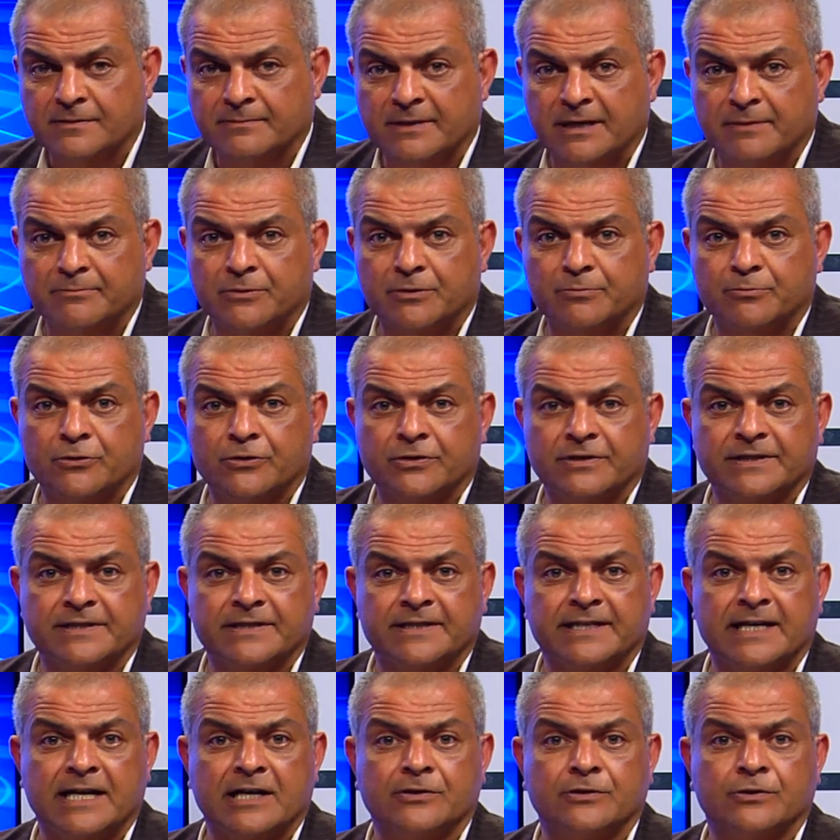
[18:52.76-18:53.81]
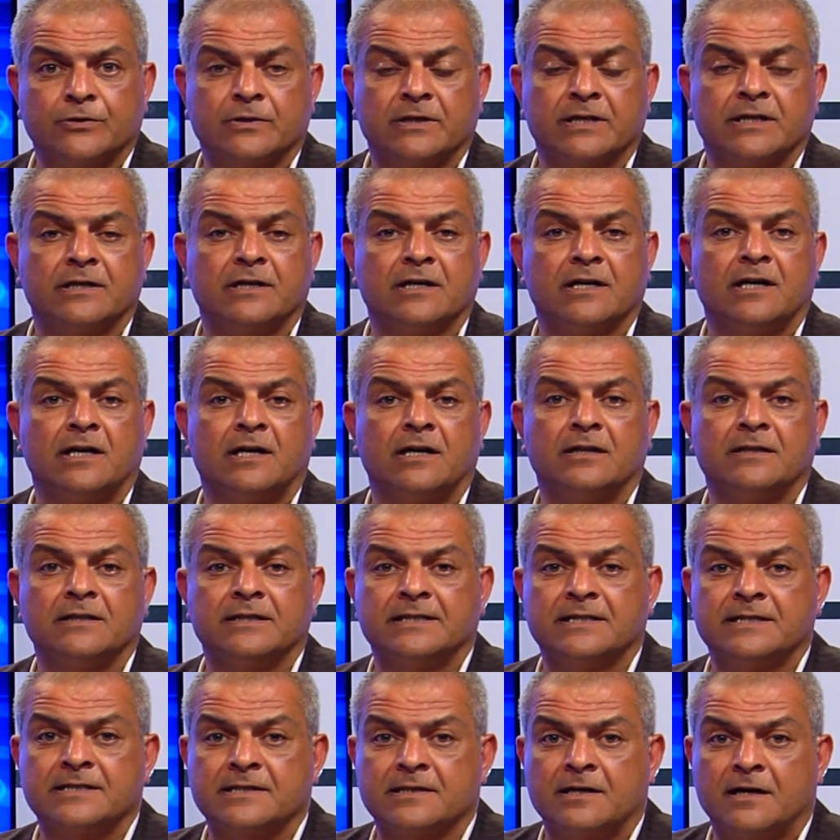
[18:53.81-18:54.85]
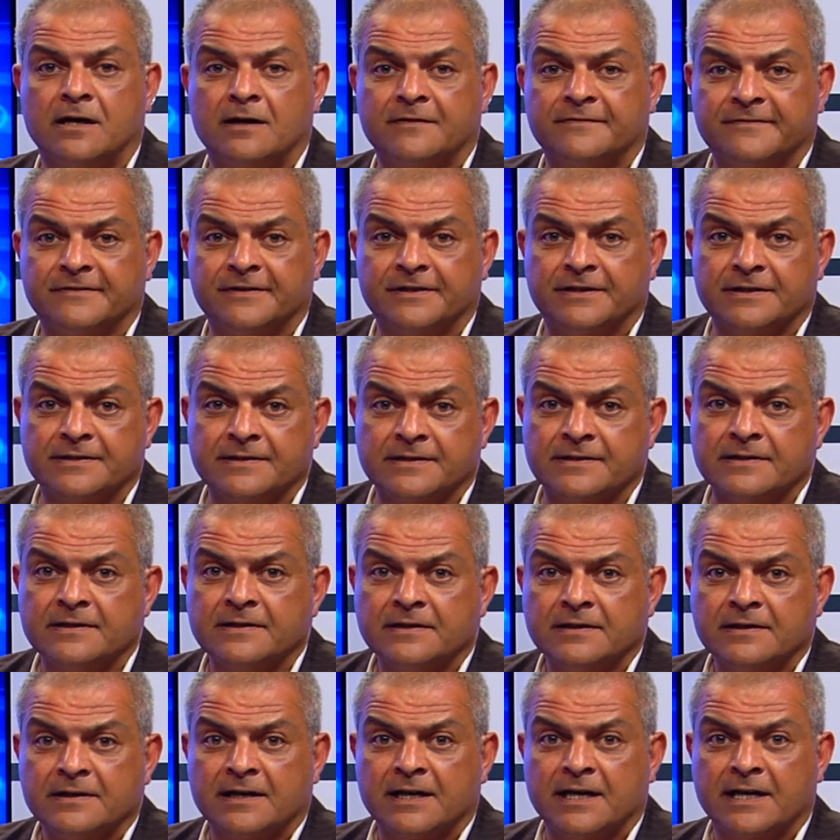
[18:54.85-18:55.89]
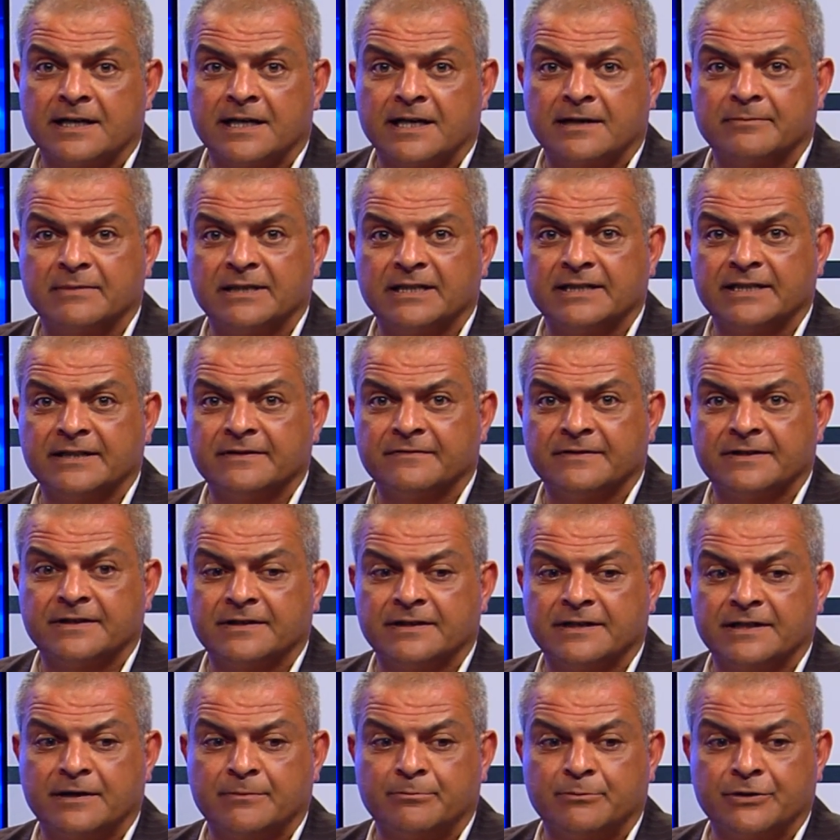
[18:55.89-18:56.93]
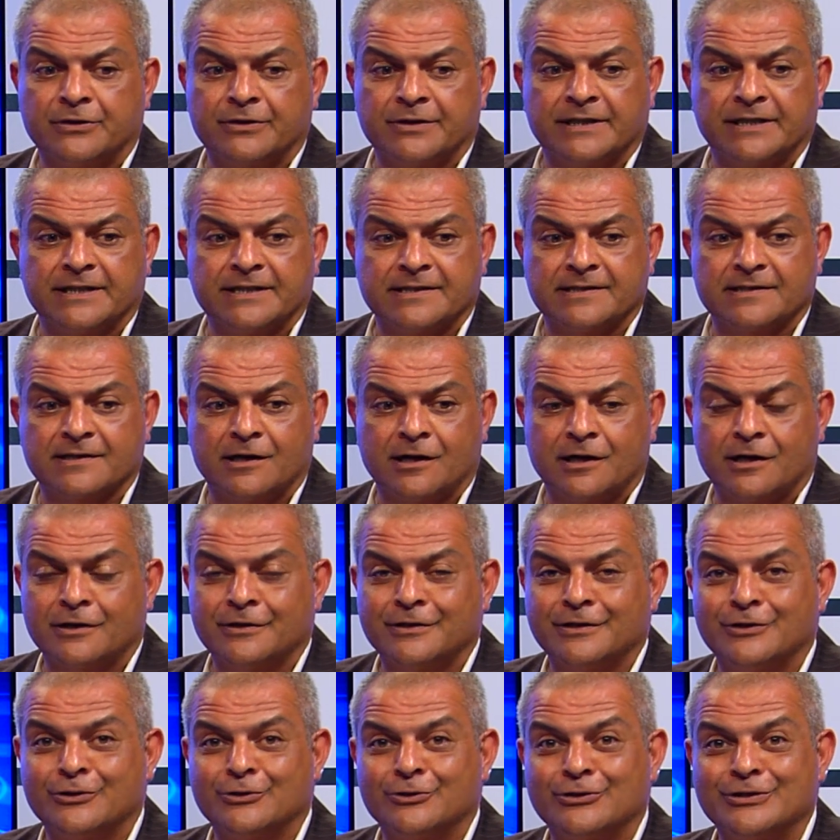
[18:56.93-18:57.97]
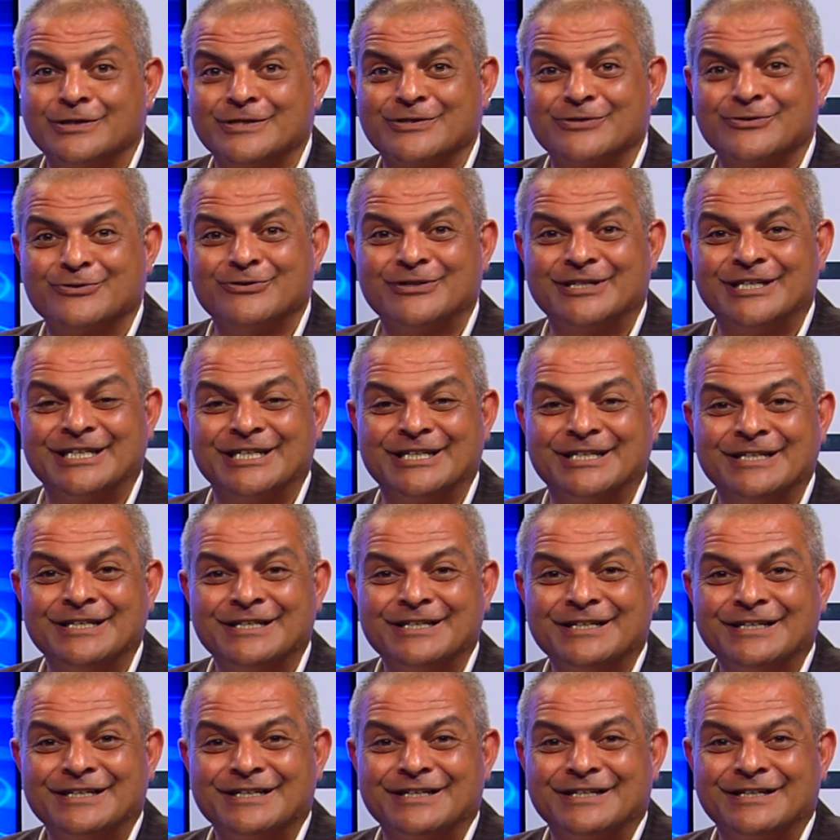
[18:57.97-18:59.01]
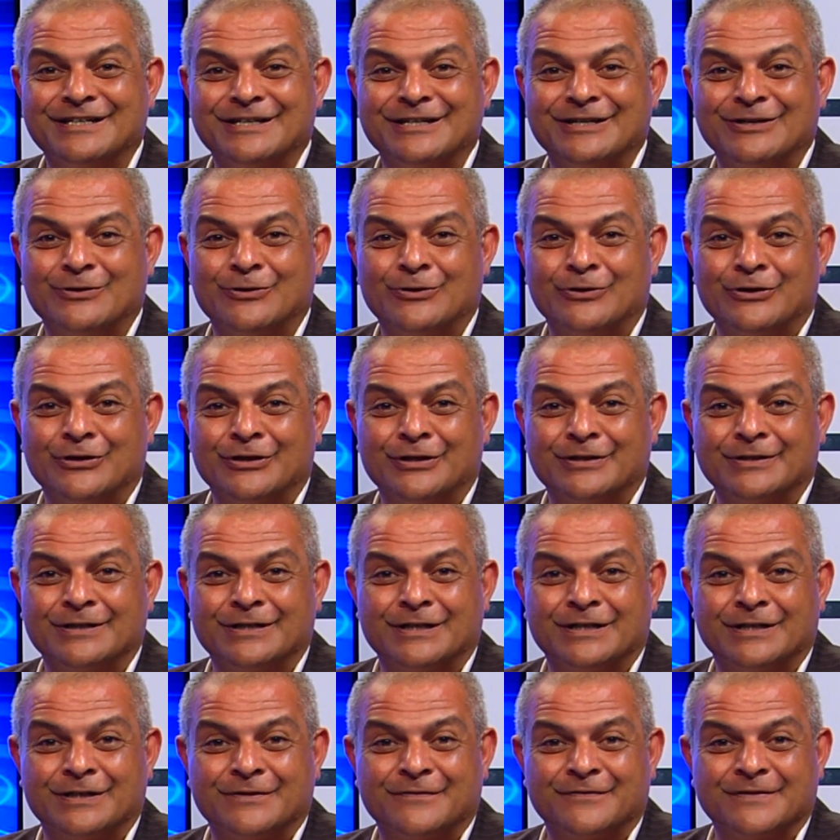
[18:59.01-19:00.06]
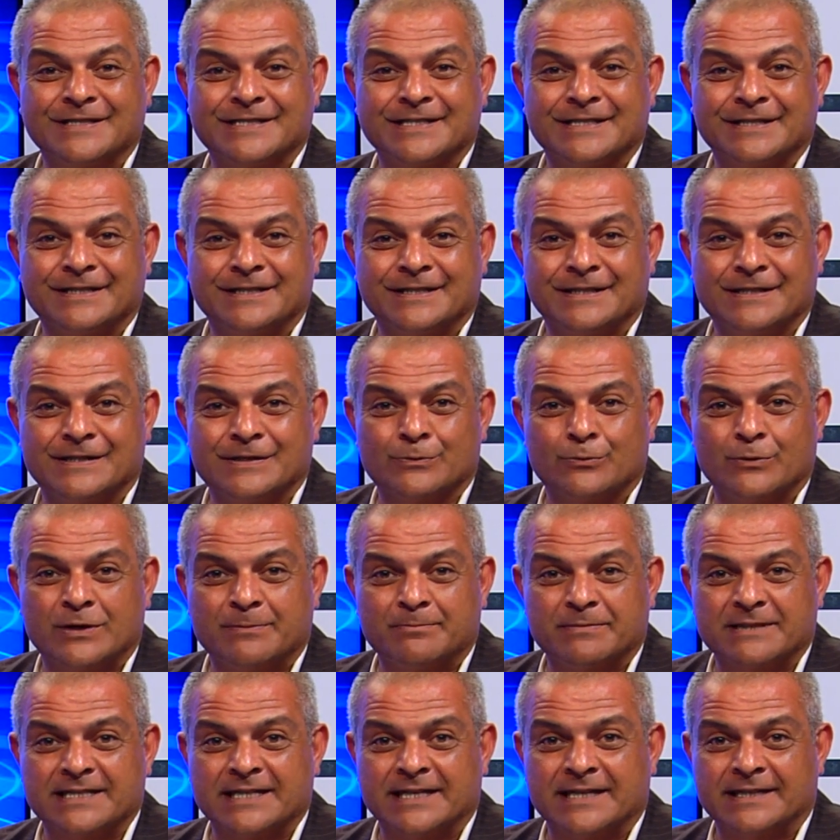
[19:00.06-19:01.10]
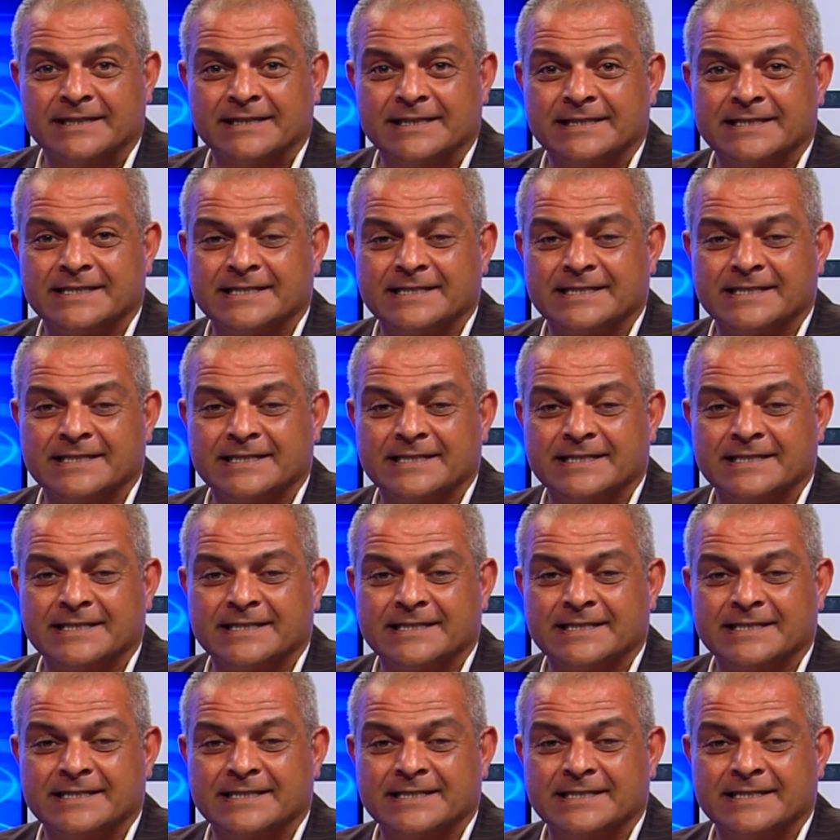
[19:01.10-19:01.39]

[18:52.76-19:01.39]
member pointed out, you can call his office, and I believe the number is on your screen, or visit his website at